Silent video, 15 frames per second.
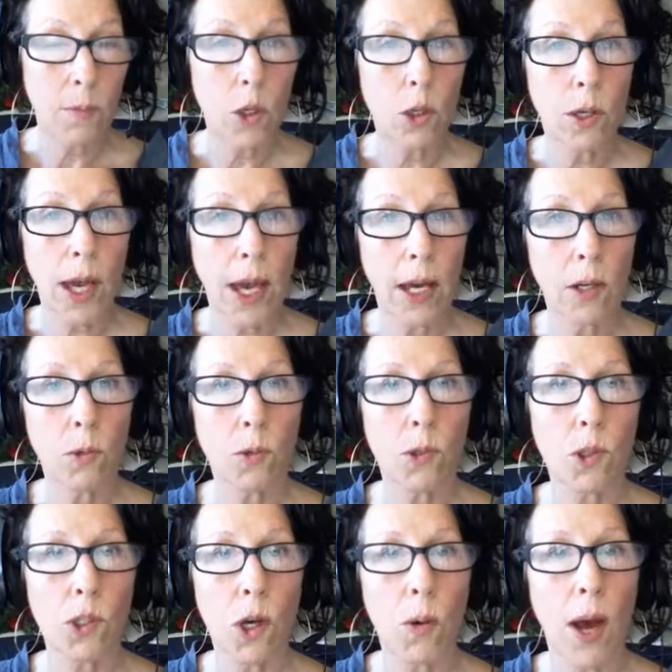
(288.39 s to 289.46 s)
you can
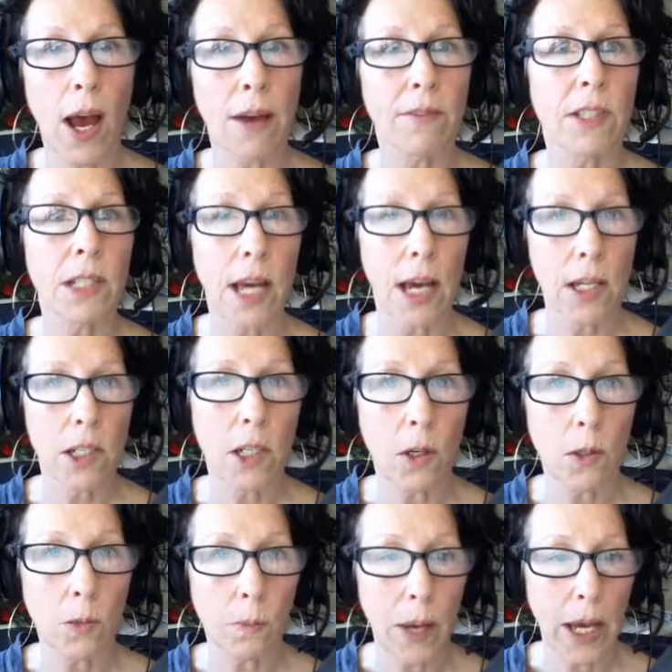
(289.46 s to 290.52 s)
also have
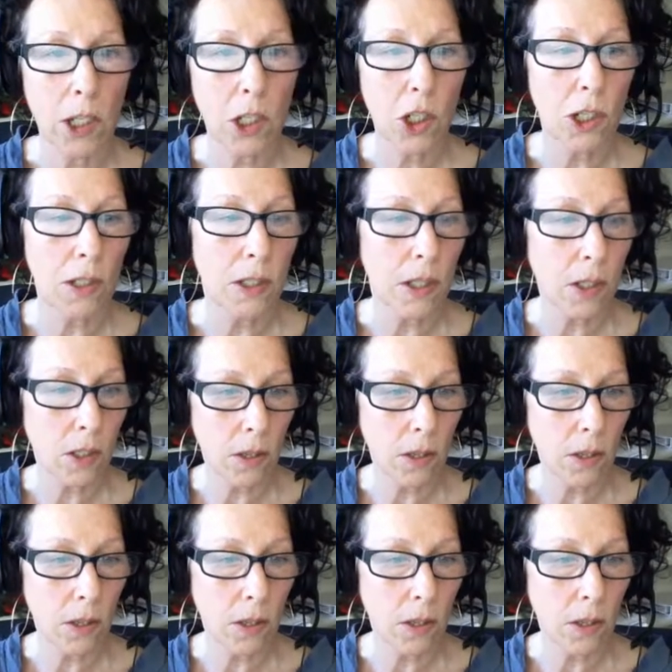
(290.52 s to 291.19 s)
standalone pages.